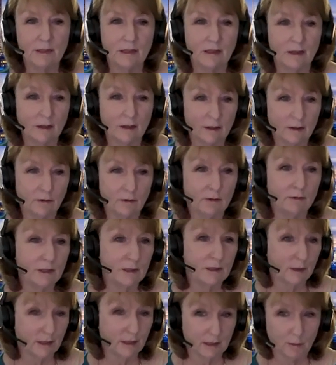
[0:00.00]
and another one
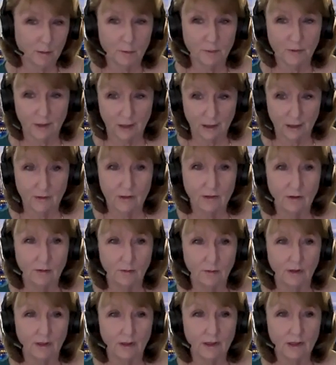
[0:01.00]
responsible for downstream
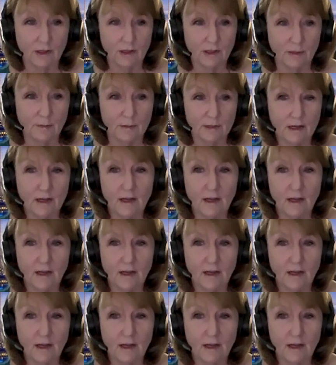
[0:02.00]
relationships.